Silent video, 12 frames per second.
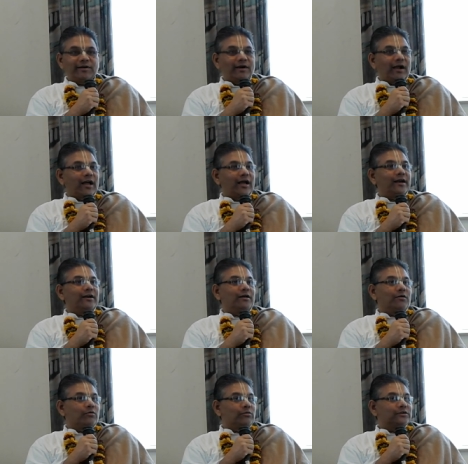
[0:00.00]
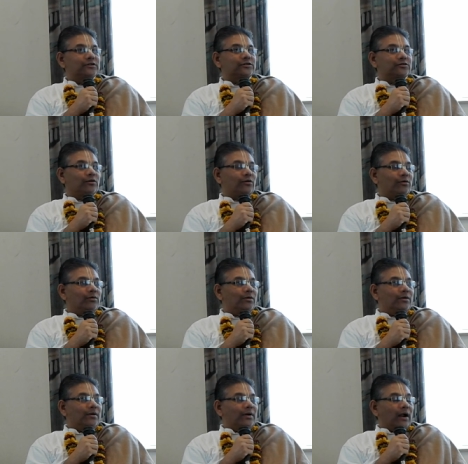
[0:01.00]
And who is
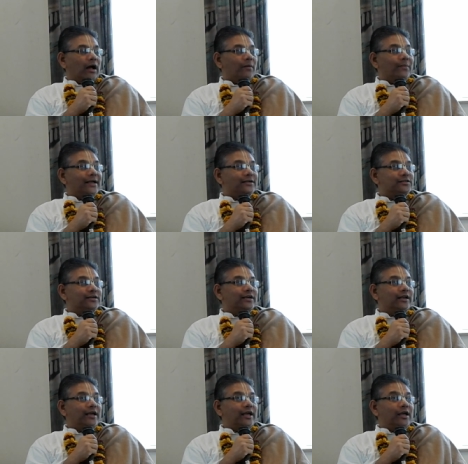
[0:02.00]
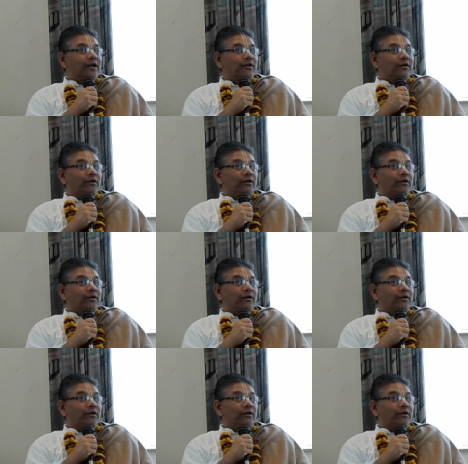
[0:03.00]
so amazingly